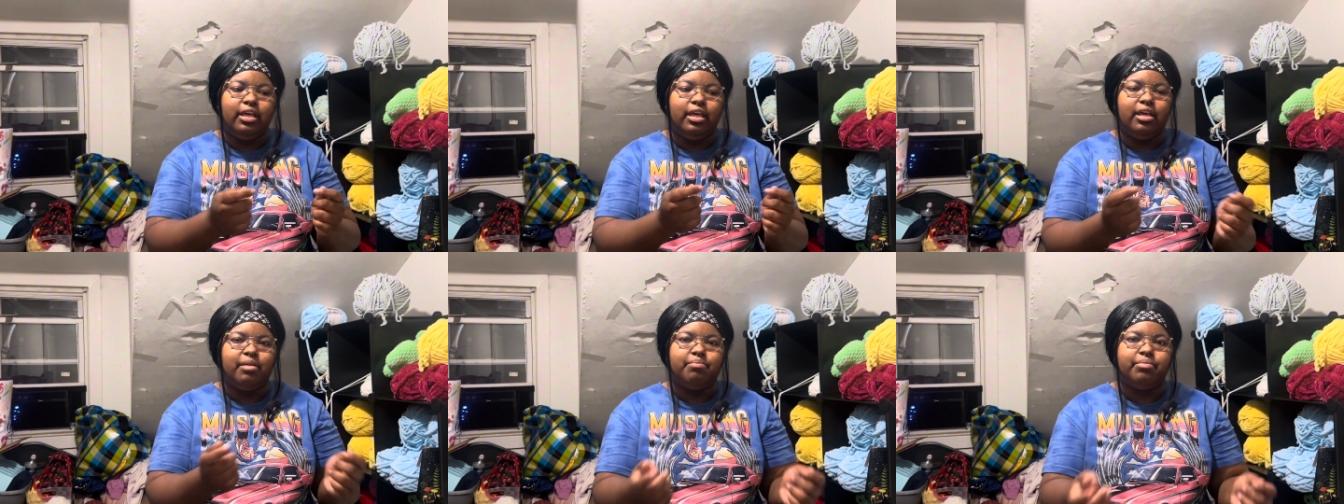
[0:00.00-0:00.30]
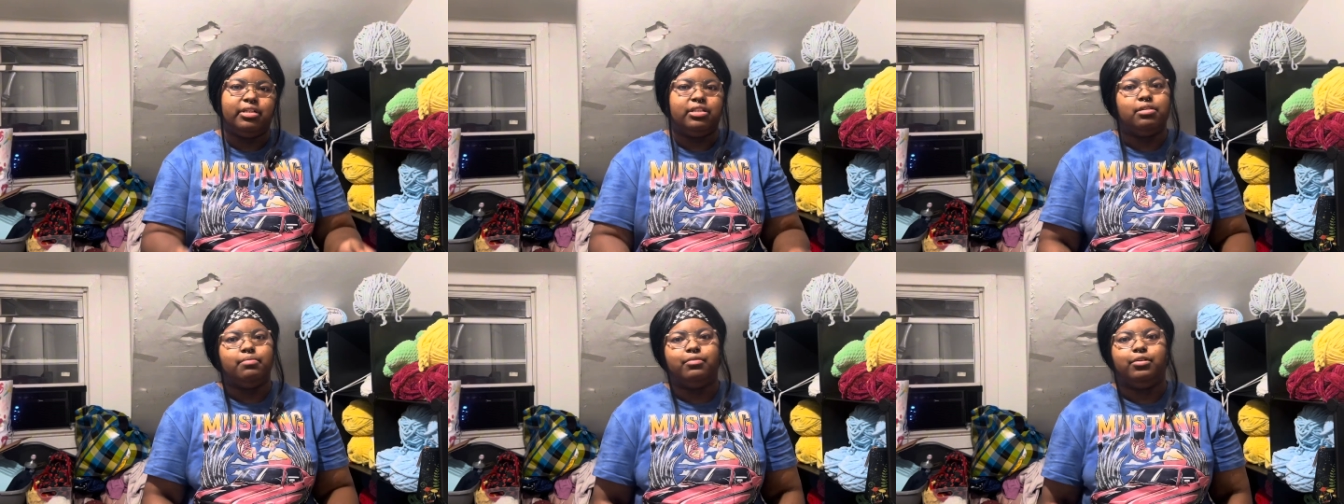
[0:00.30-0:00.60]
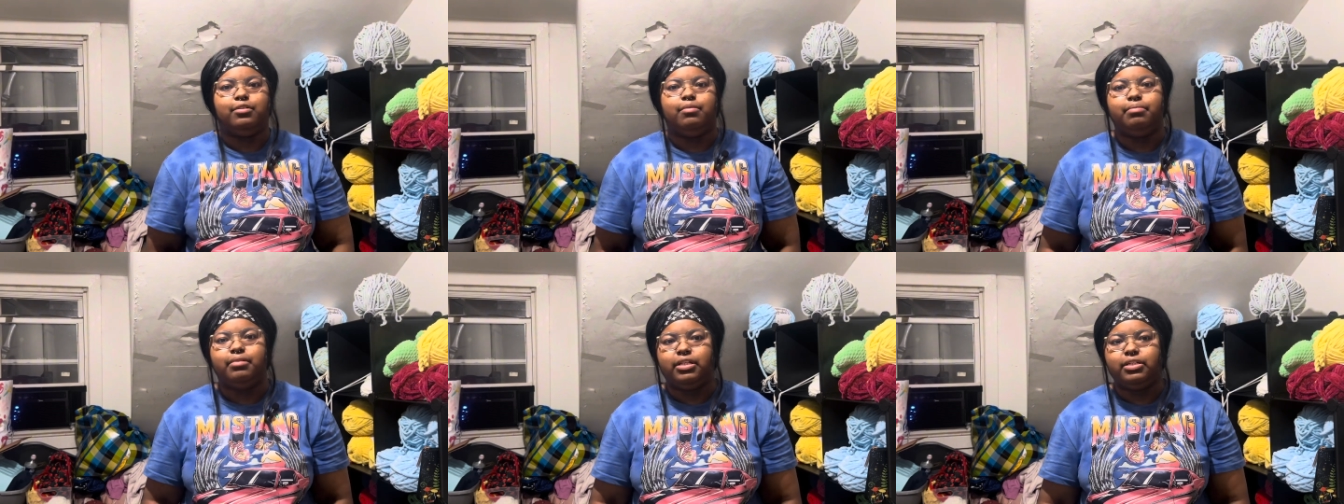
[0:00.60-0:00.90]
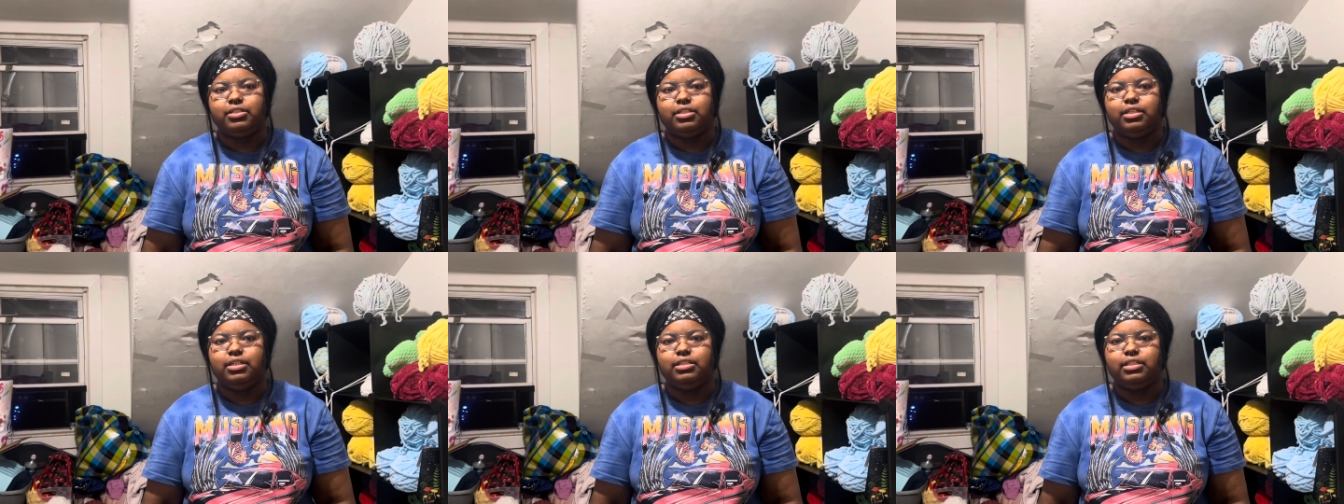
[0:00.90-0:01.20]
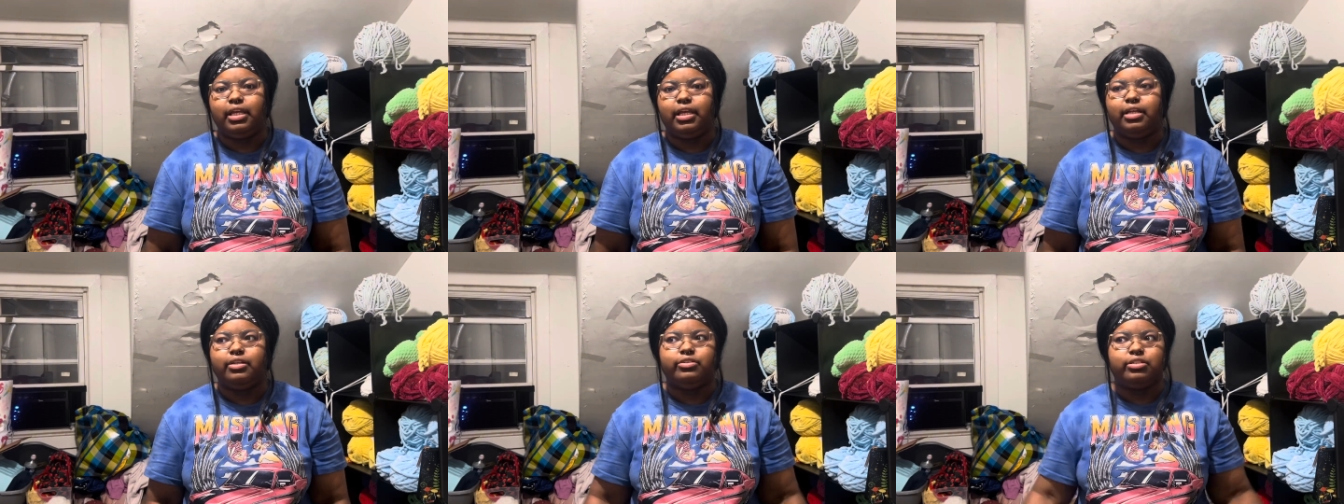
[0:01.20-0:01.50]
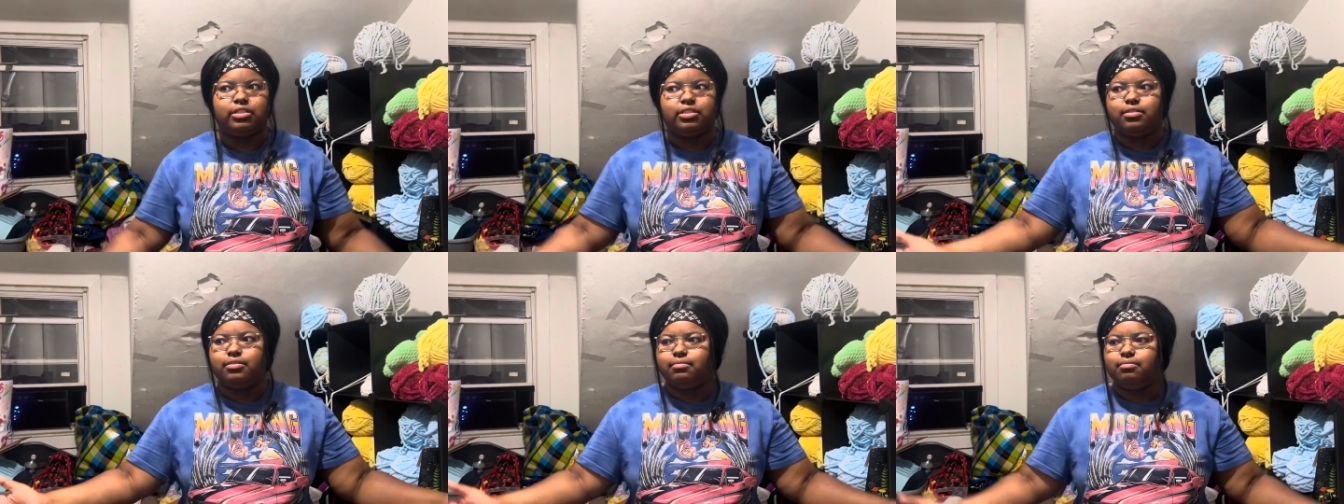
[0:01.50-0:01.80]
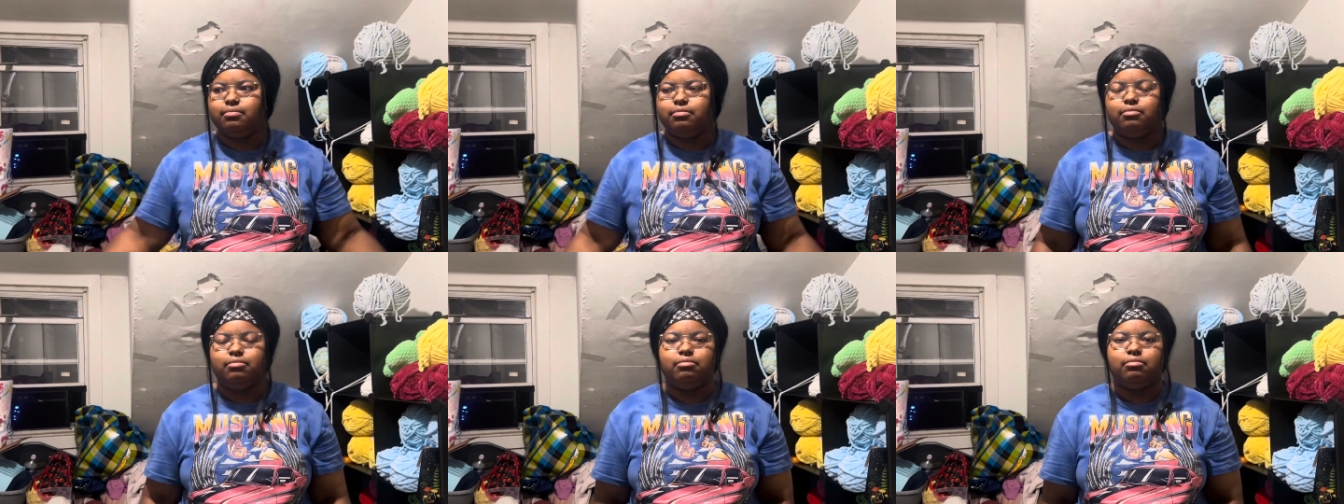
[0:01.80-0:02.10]
and put them on the plushies and just
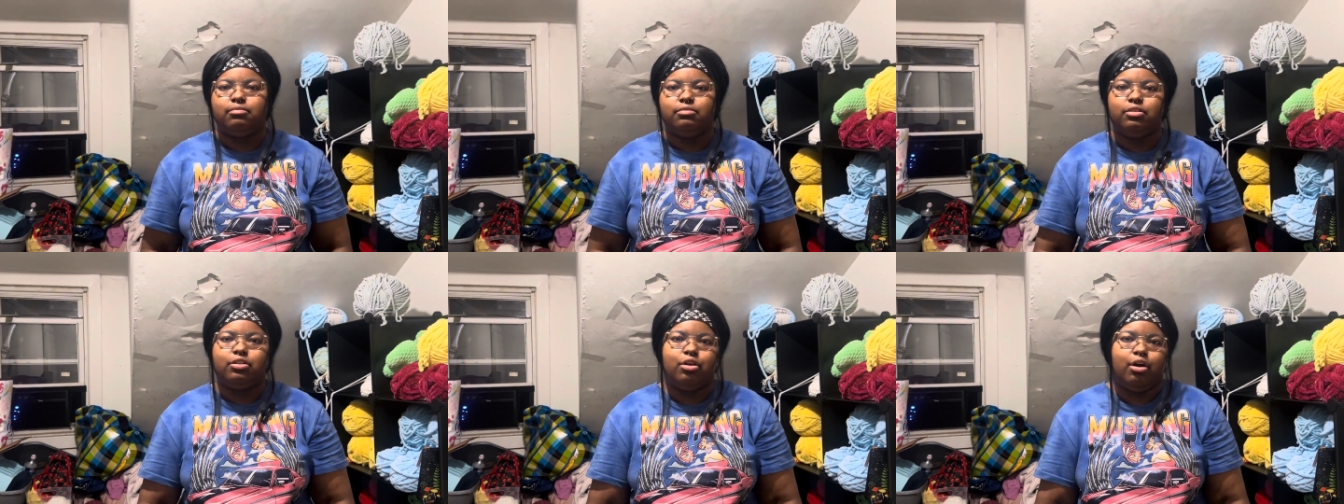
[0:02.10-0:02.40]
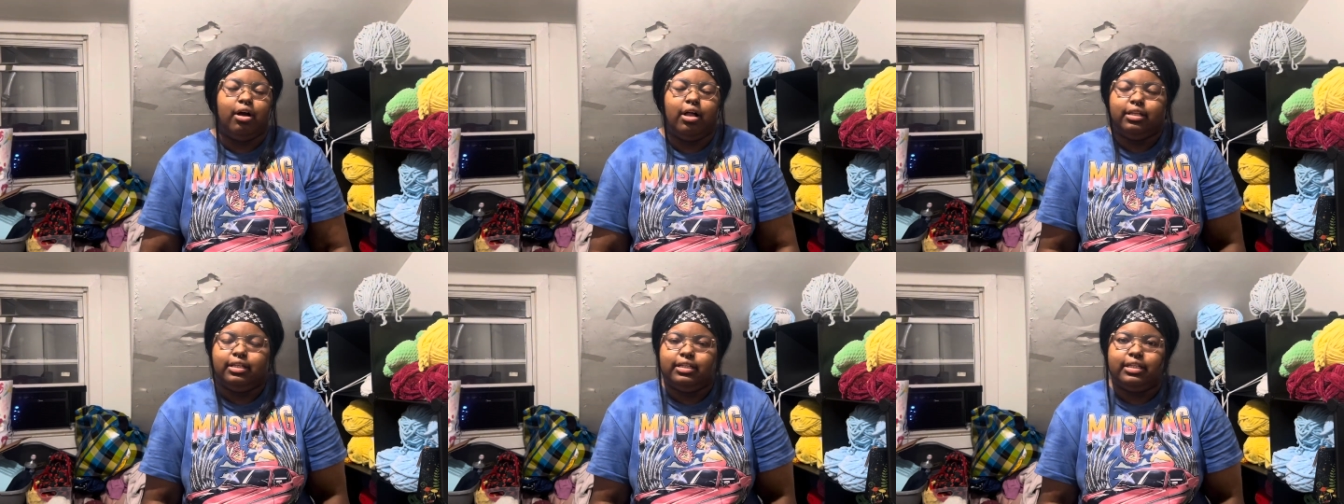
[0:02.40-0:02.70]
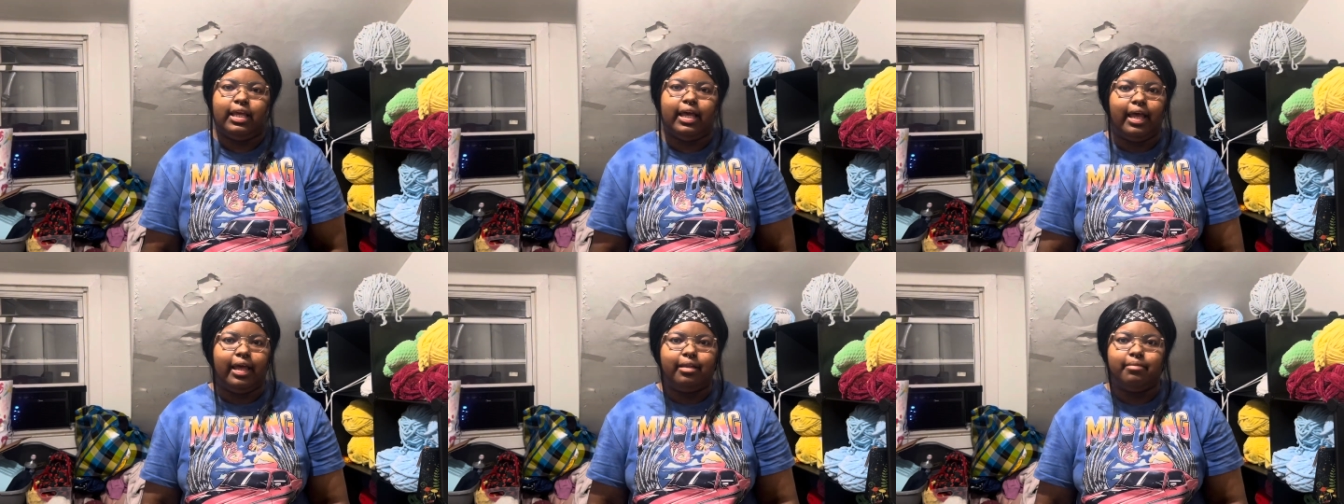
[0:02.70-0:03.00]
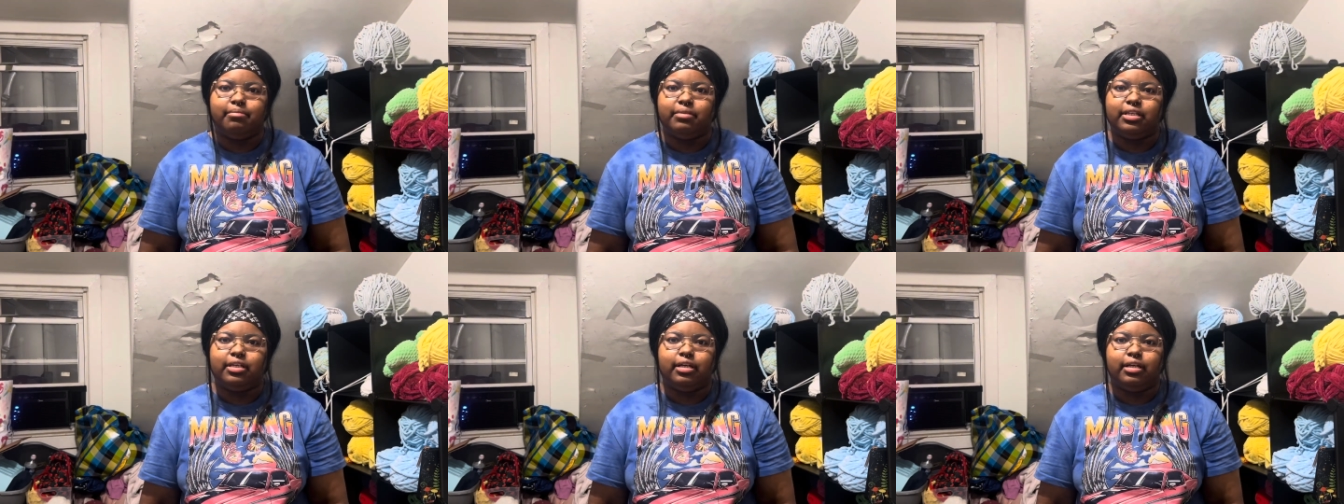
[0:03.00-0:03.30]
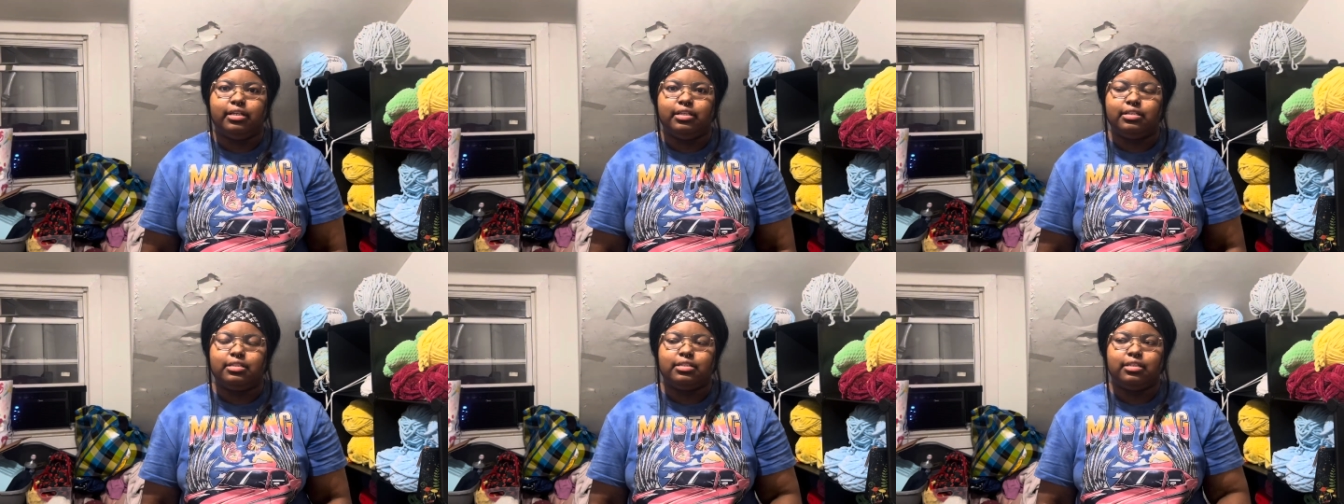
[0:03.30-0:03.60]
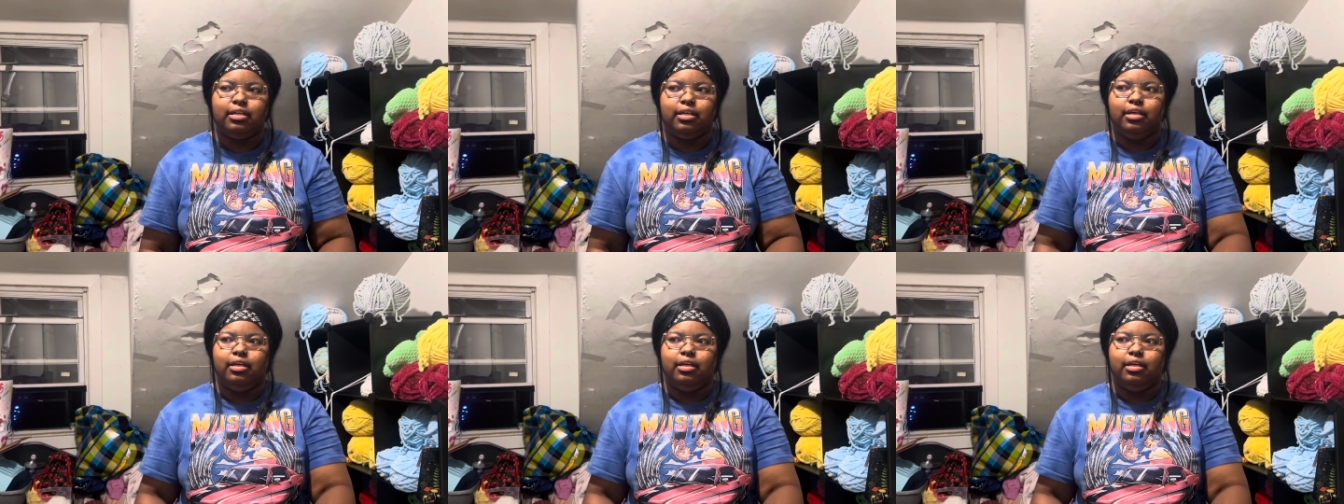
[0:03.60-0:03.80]
call it that because